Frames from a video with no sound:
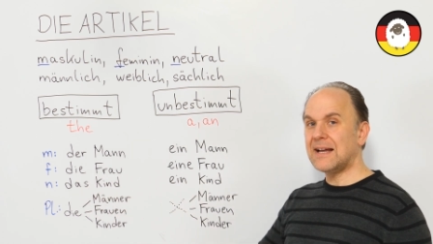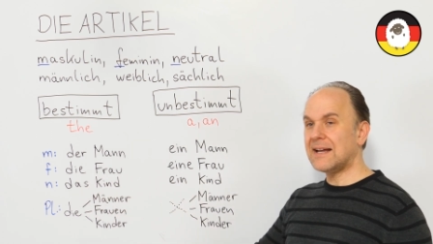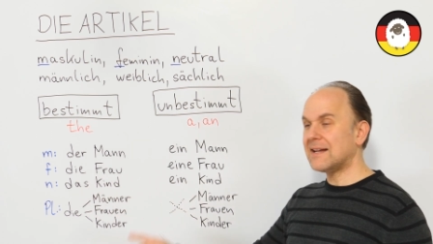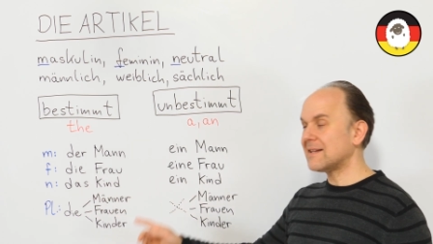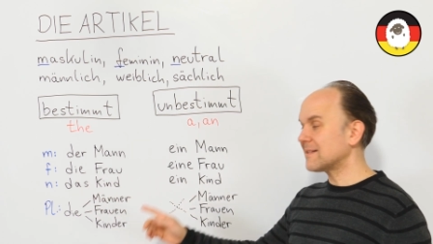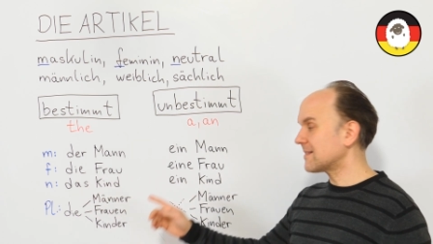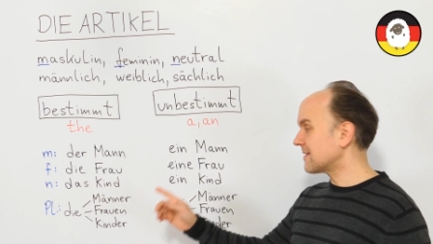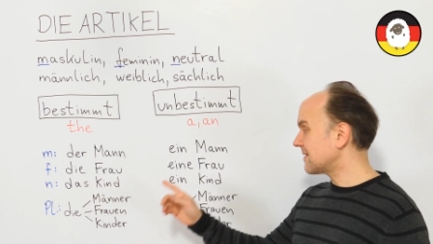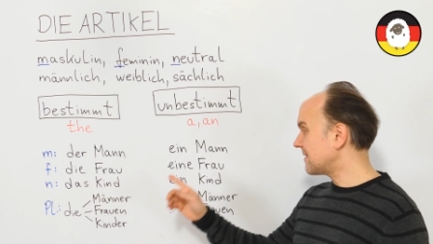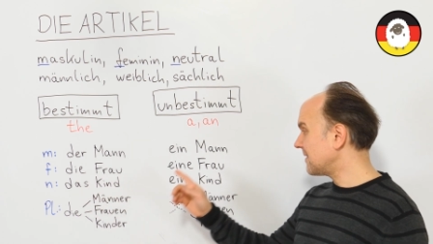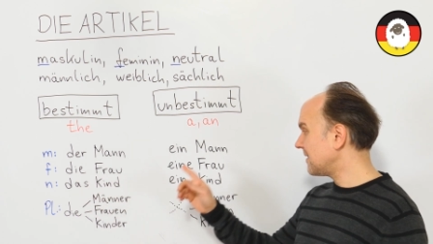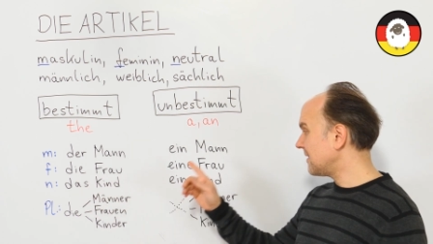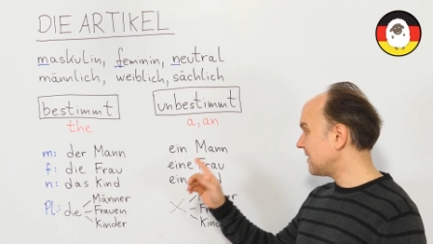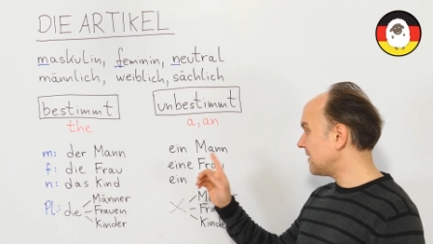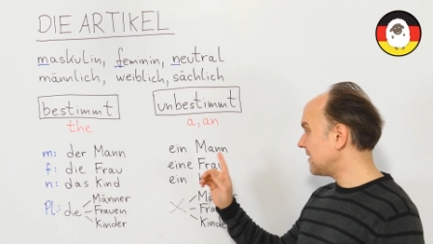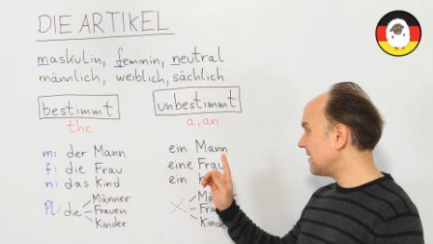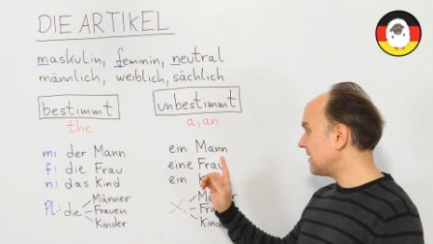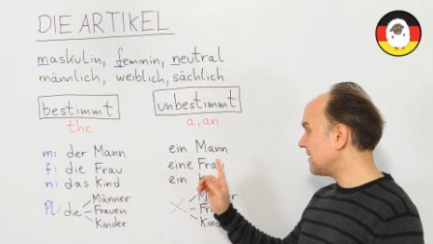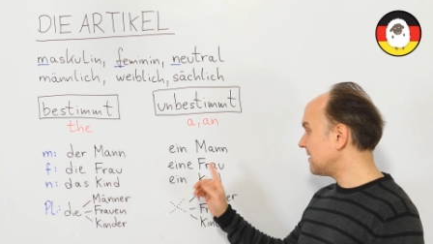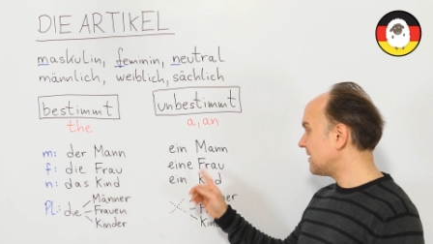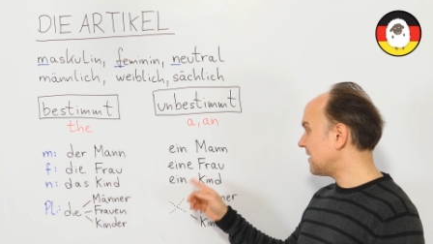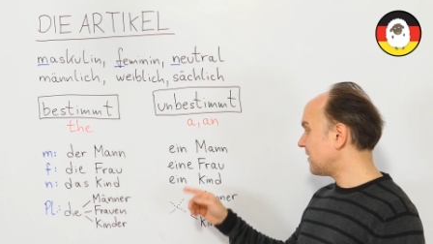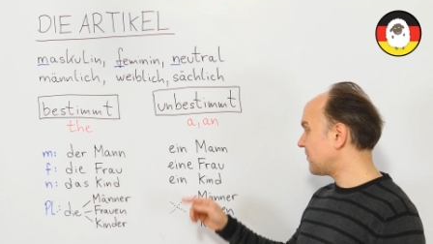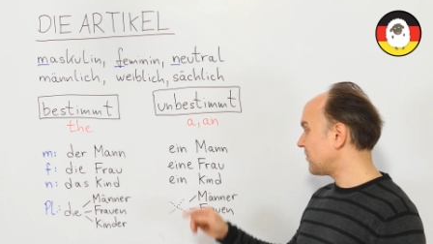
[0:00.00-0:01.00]
as
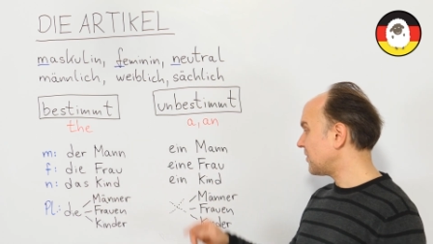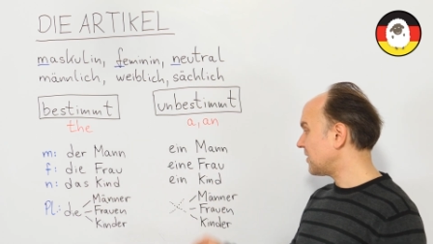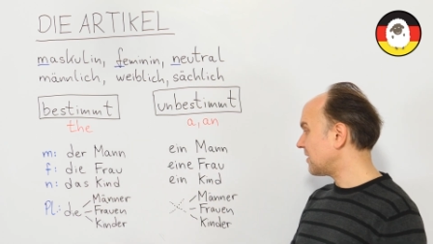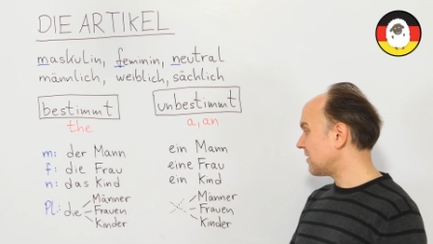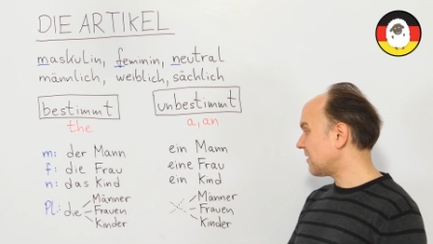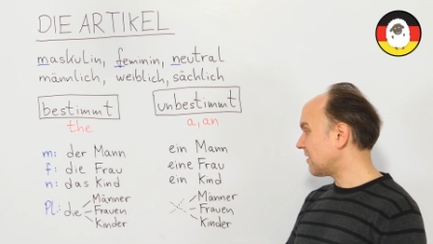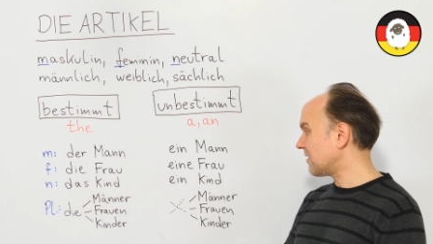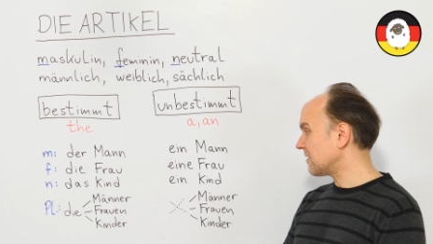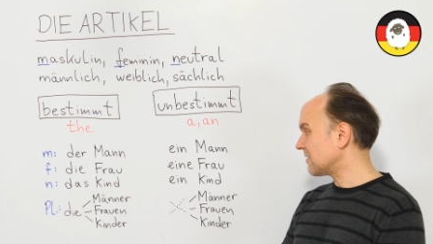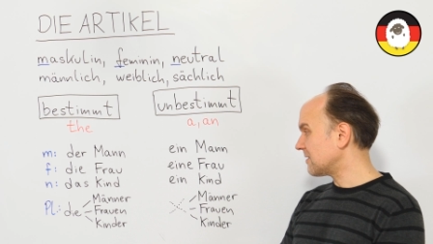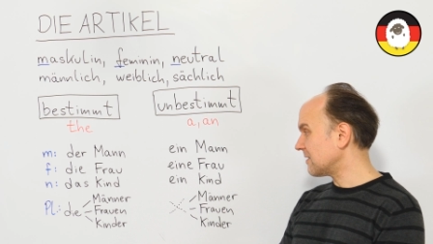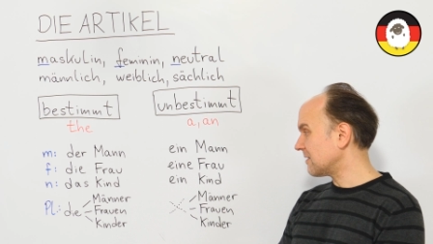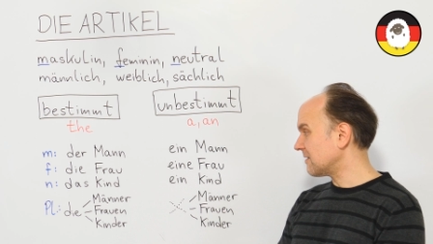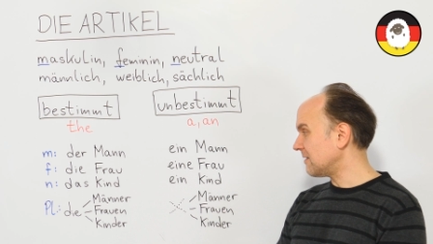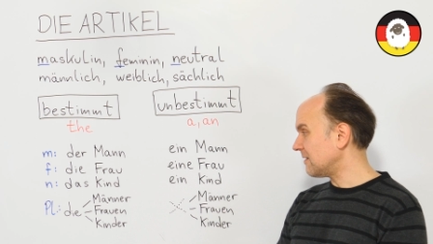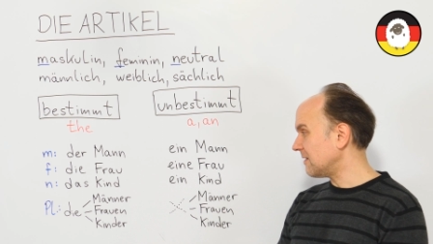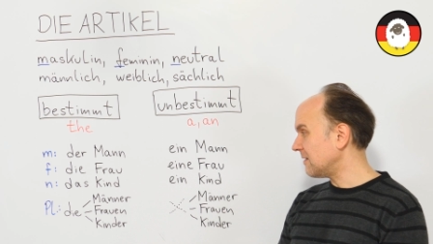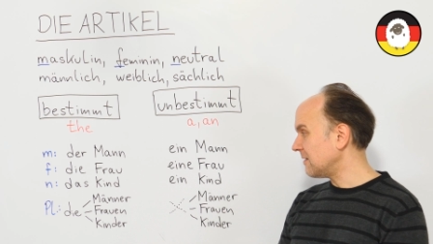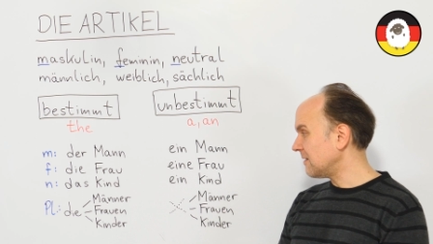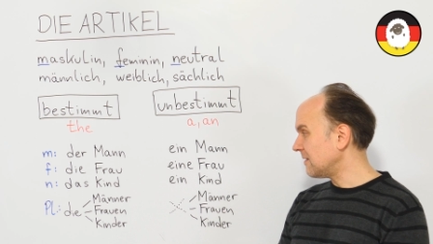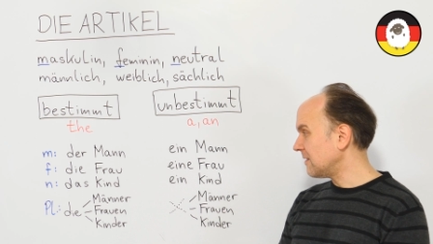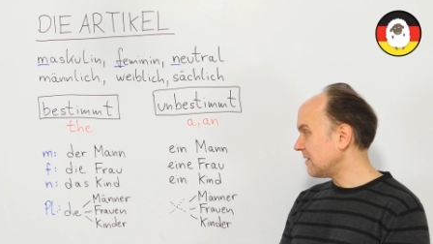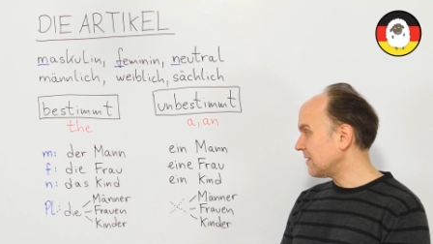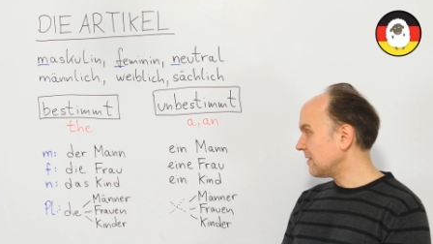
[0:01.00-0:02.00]
the indefinite
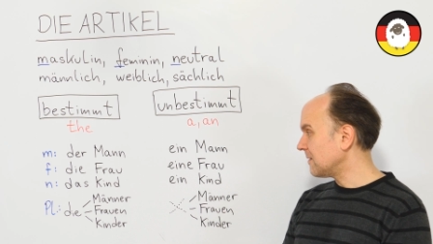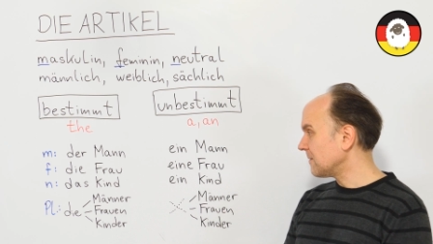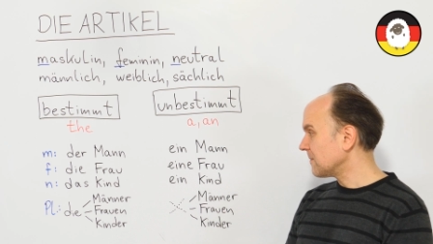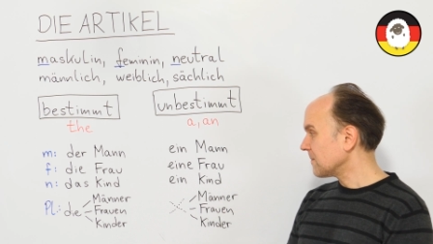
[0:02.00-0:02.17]
article.